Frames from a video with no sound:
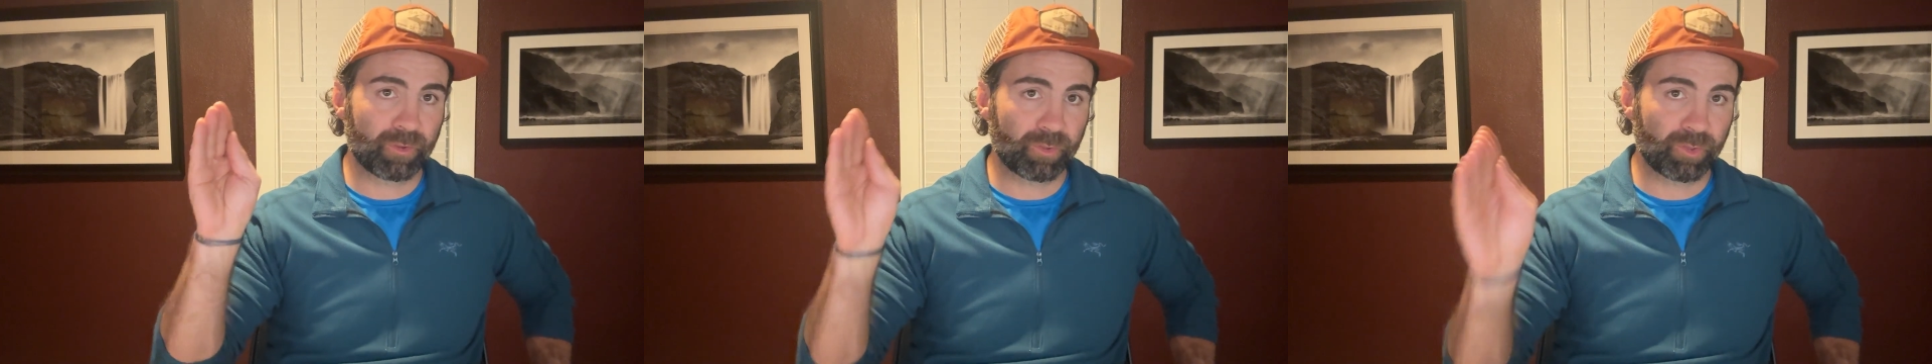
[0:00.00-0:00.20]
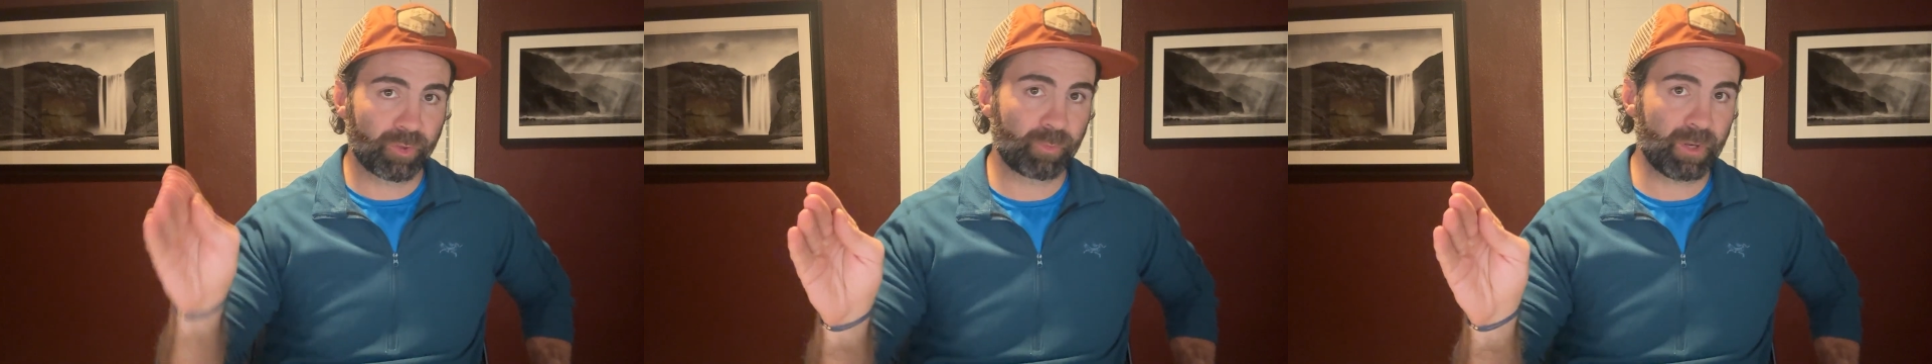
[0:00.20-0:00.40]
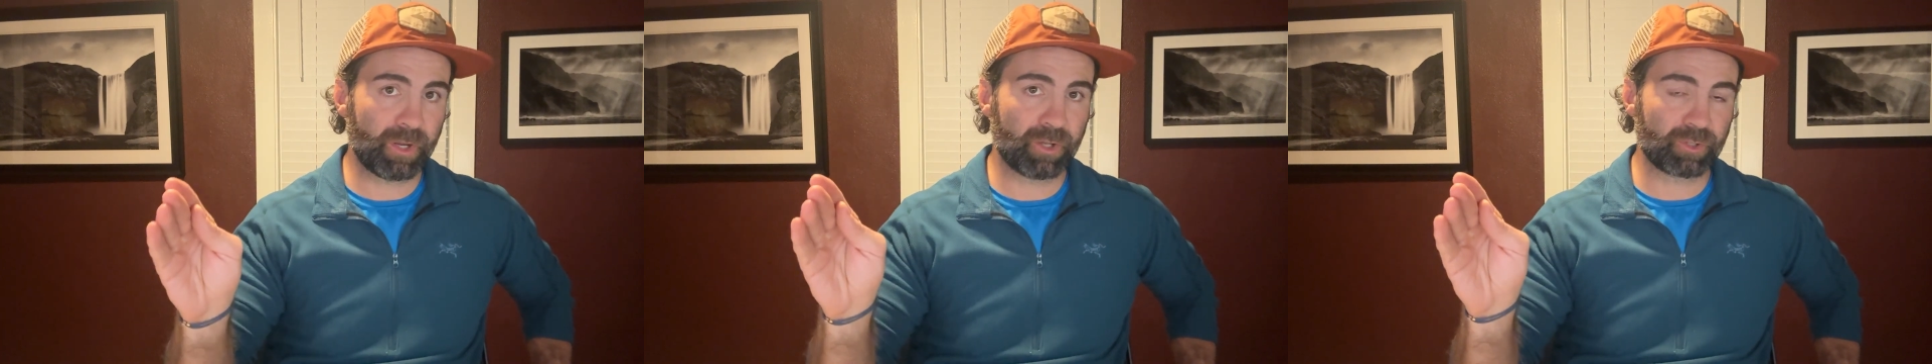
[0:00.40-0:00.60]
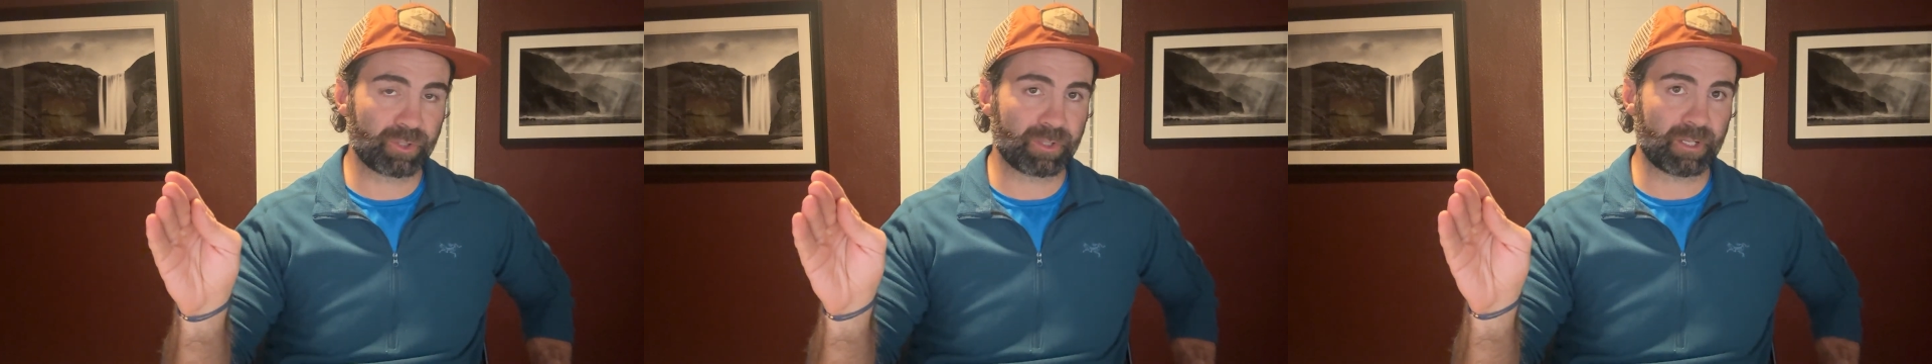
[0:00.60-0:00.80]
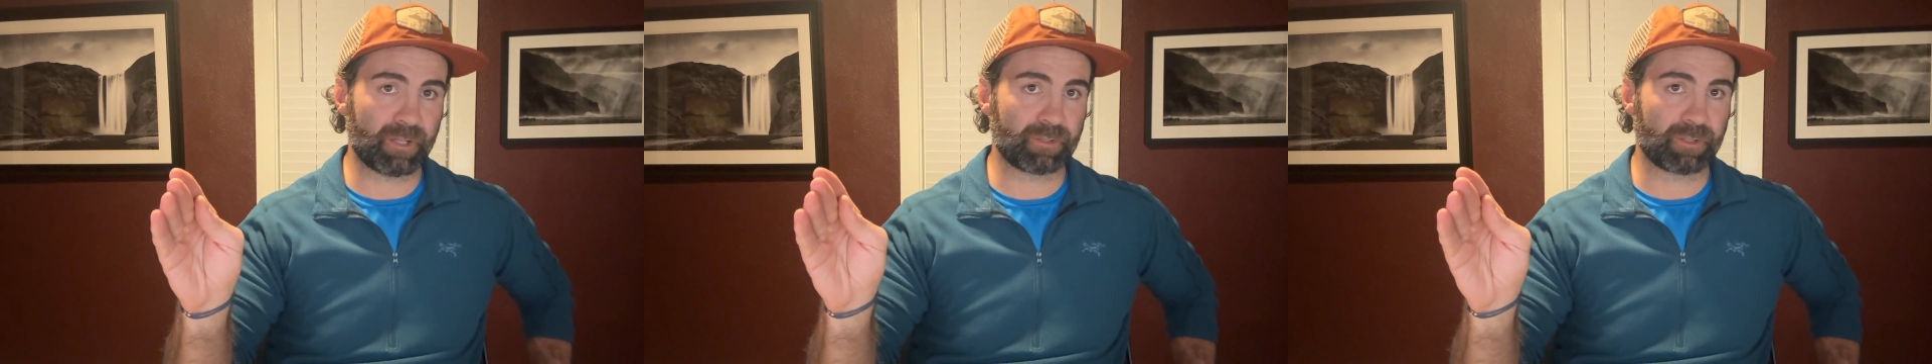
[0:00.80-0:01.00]

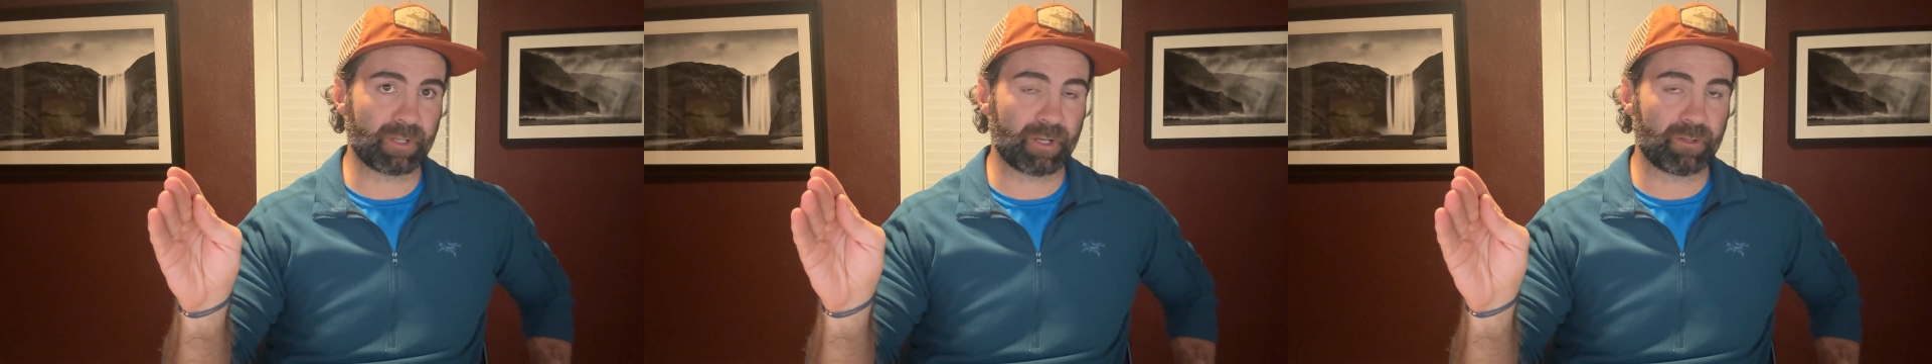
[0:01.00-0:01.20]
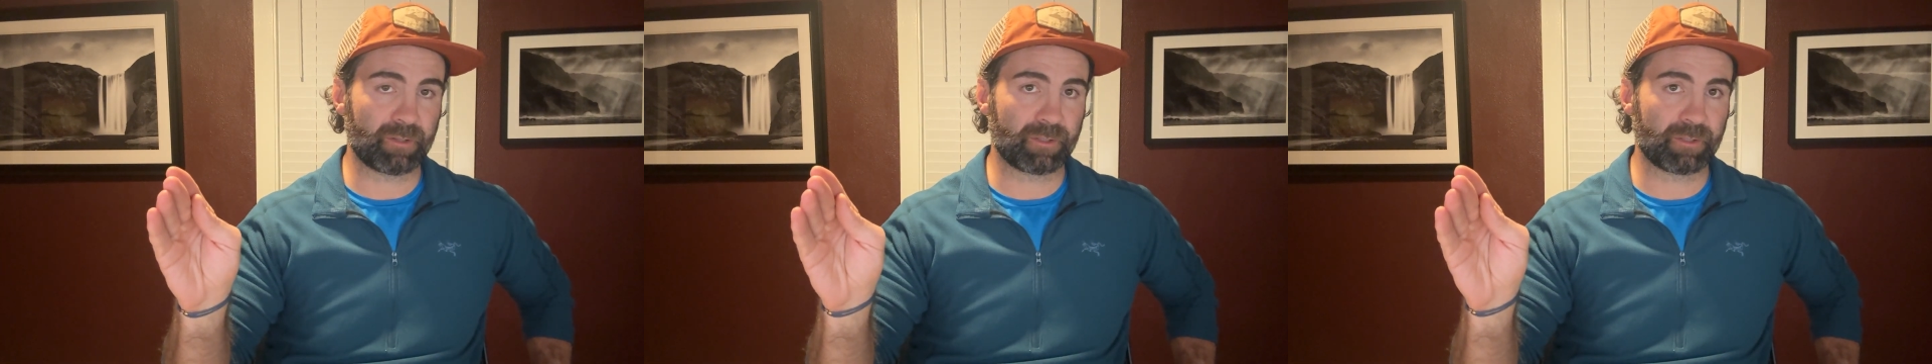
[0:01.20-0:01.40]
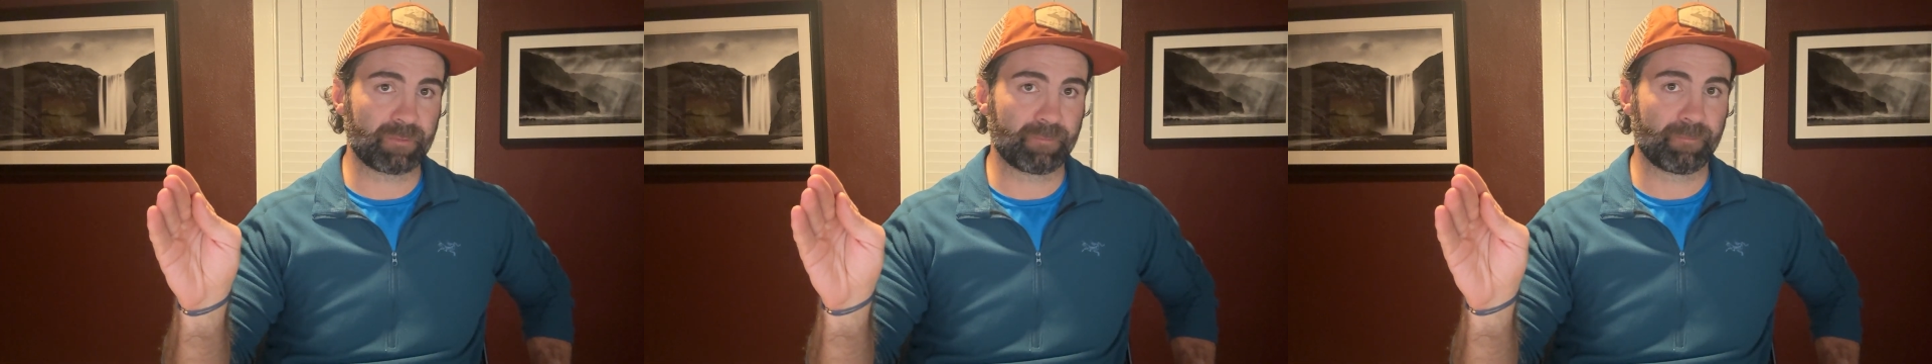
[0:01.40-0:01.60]
$300,000.